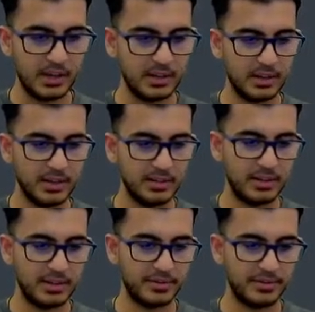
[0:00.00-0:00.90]
Nice,
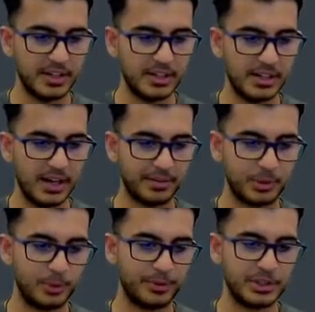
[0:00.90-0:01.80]
and then finally, after
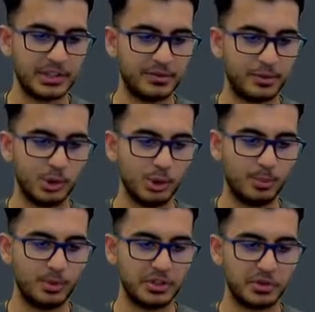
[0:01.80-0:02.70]
we finish that for loop,
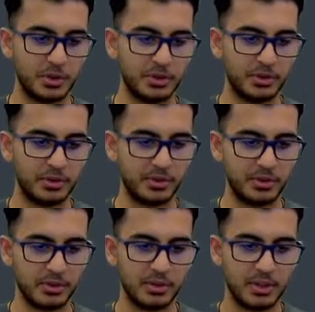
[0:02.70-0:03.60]
we just want to
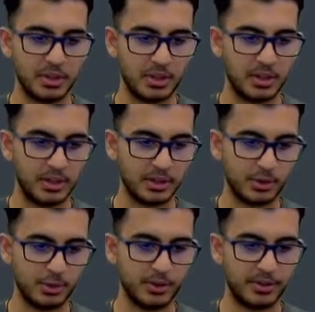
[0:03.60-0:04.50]
return
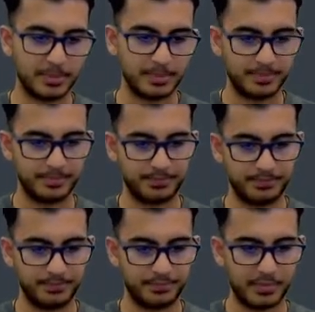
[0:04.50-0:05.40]
encoded,
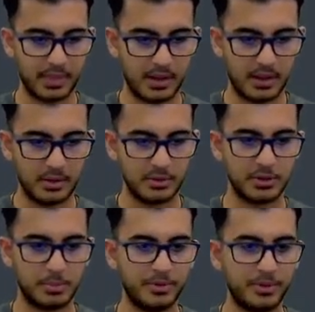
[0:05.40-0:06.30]
which is
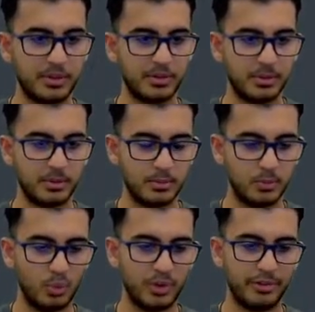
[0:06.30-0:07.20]
perfect. So
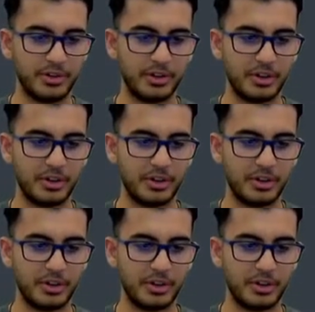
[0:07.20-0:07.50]
we've written our